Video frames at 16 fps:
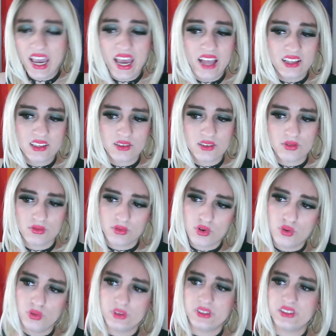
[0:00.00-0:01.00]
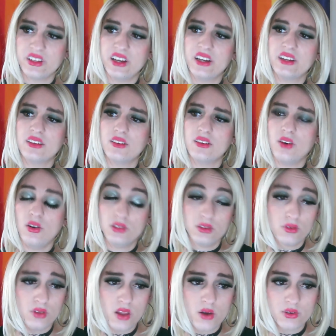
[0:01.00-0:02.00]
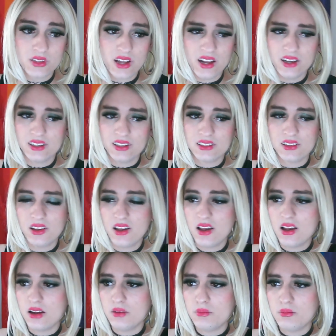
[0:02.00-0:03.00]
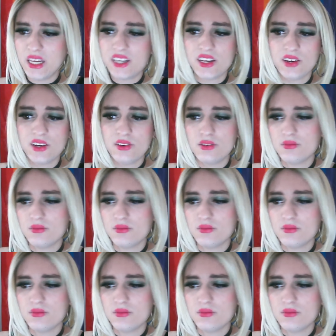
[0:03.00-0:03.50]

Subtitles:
It's a cool design. Also closed eyes. B tier.